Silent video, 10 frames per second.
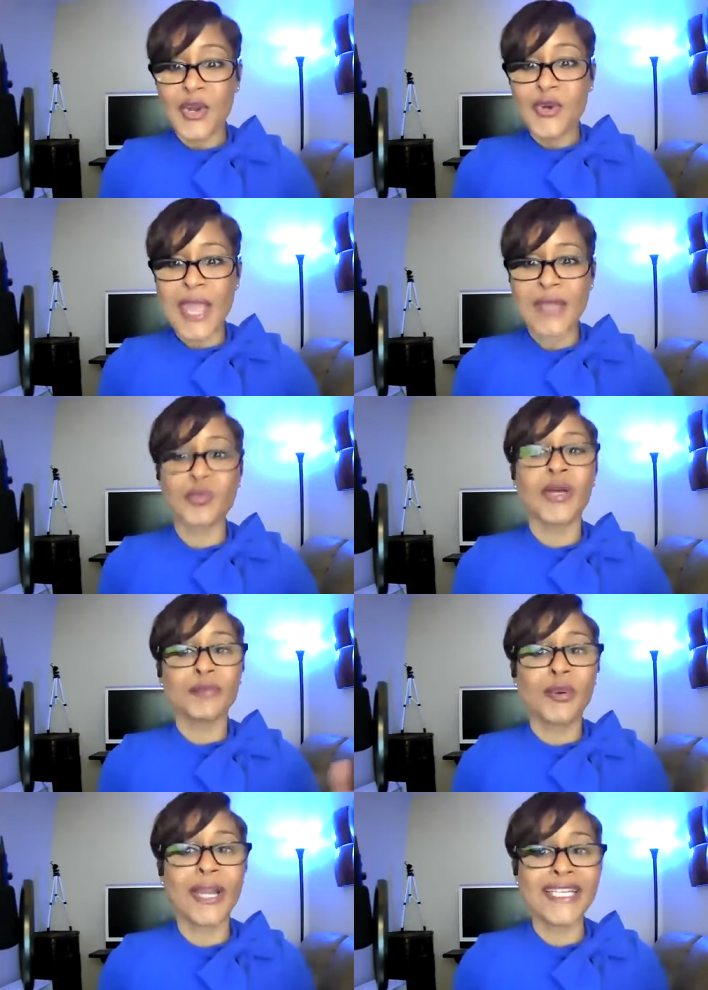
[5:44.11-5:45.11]
who at one
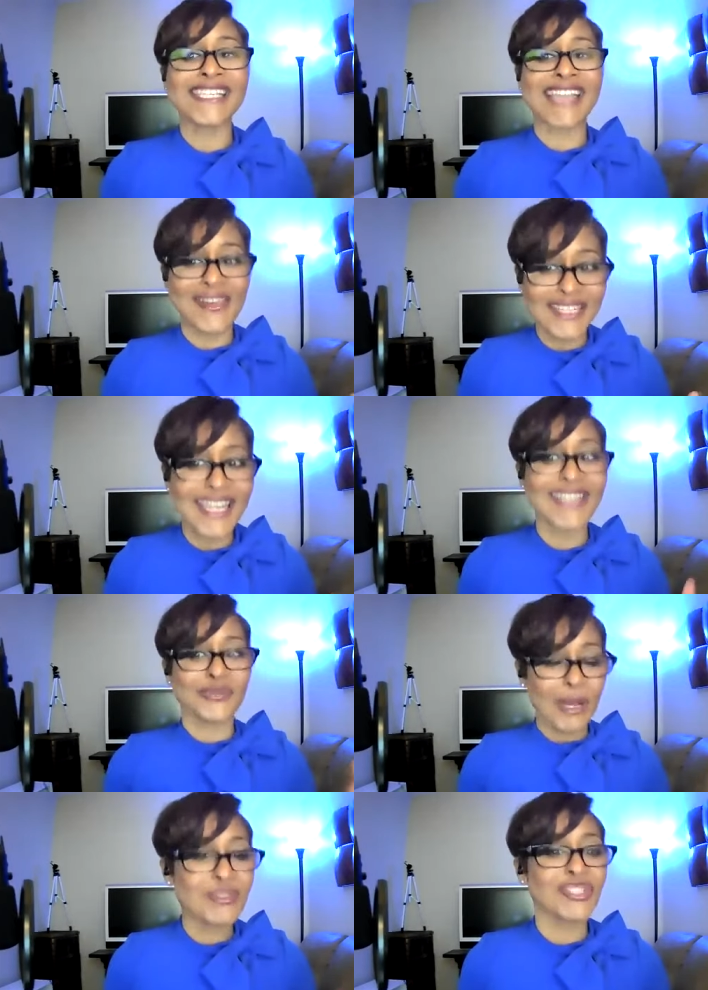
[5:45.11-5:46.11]
point shouted at
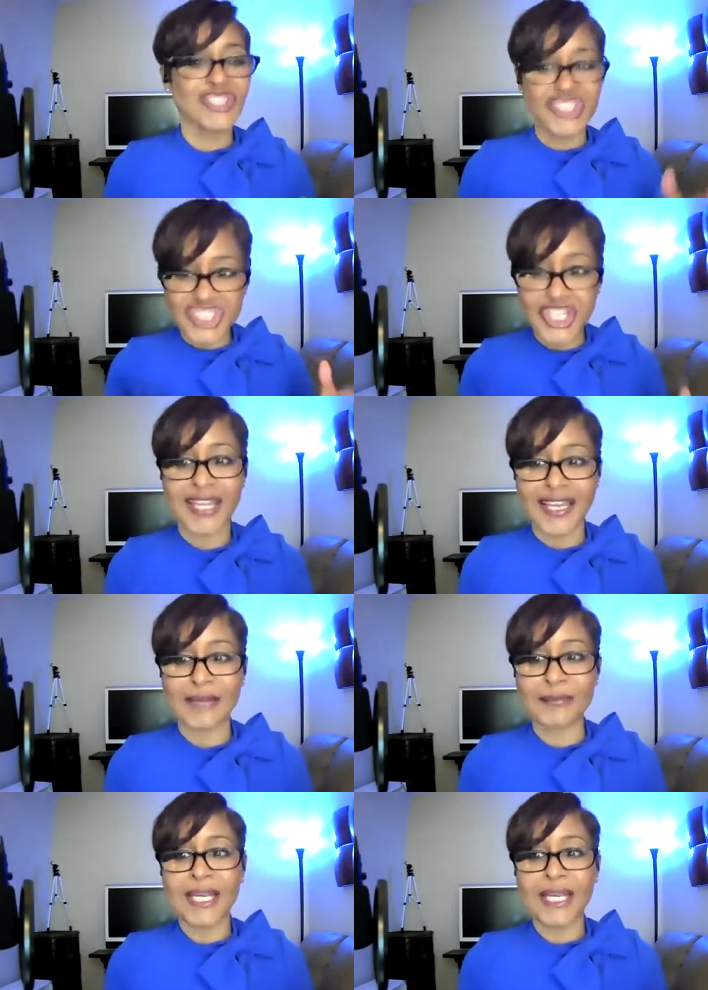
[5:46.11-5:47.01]
Trump to shut up